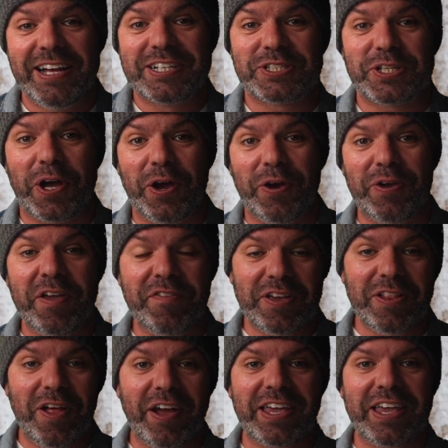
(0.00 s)
So if
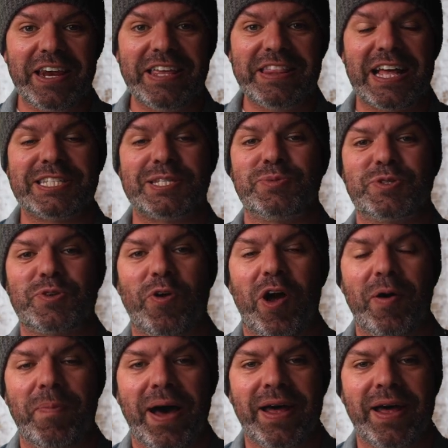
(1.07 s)
you like, you can hit that subscribe